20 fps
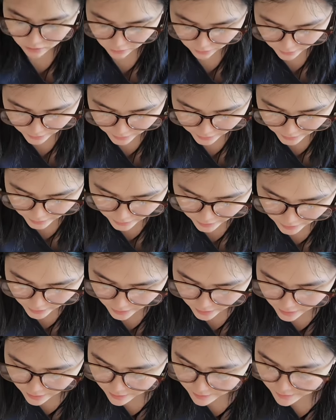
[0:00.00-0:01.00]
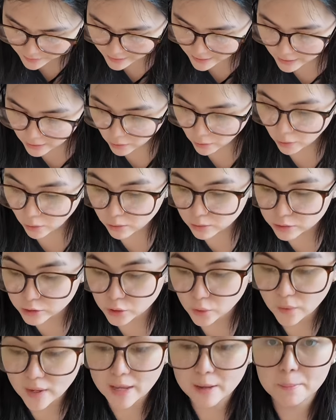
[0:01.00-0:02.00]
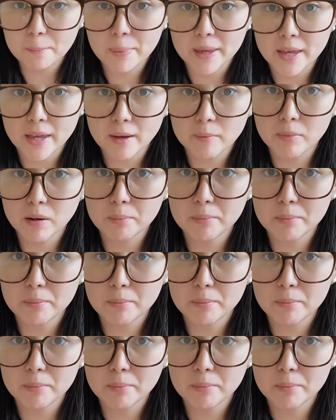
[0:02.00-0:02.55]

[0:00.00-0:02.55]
over here. Also a bib.